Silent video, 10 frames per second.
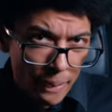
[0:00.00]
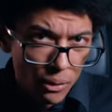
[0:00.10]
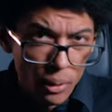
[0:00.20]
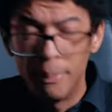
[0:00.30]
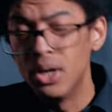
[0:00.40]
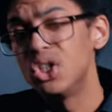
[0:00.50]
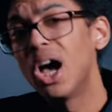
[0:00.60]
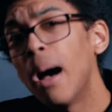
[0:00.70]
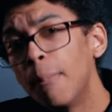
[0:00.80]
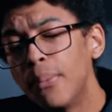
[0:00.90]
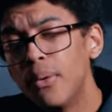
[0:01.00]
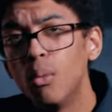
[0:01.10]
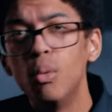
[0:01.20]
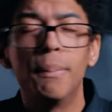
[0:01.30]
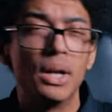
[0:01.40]
We punch up,
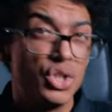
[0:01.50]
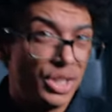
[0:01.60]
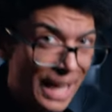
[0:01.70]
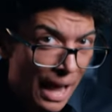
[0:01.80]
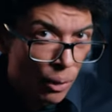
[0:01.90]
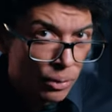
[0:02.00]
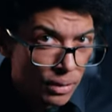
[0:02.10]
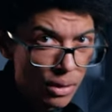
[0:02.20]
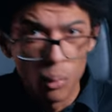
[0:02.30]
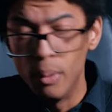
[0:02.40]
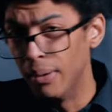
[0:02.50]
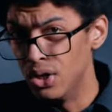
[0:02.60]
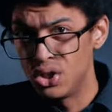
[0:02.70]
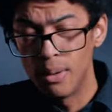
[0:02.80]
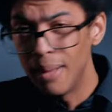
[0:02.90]
we punch down, we
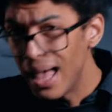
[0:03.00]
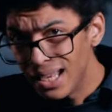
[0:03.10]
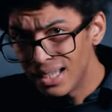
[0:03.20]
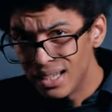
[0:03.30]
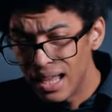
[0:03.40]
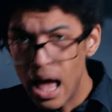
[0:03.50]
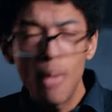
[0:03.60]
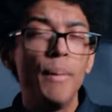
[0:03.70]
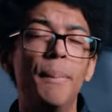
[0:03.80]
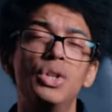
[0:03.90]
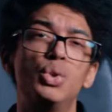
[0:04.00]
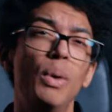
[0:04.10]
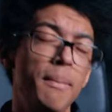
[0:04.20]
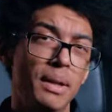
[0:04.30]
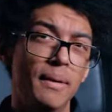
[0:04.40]
punch men, and we punch
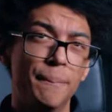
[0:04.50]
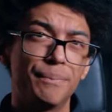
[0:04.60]
women.